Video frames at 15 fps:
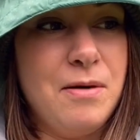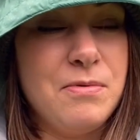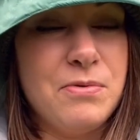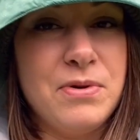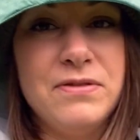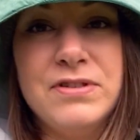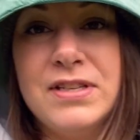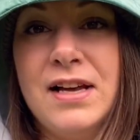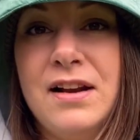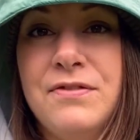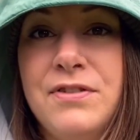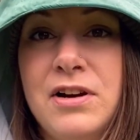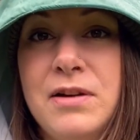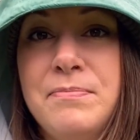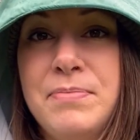we've just had a
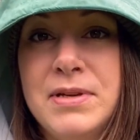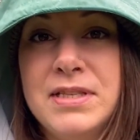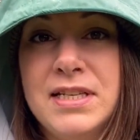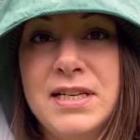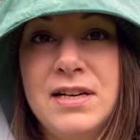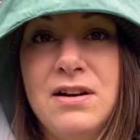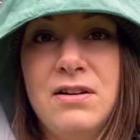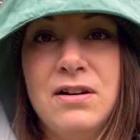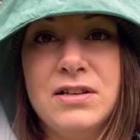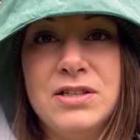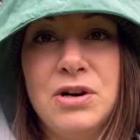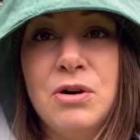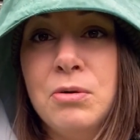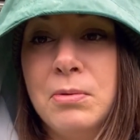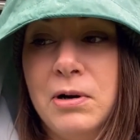very busy
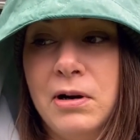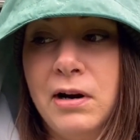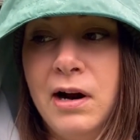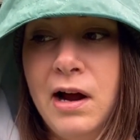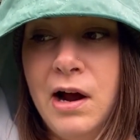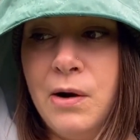October.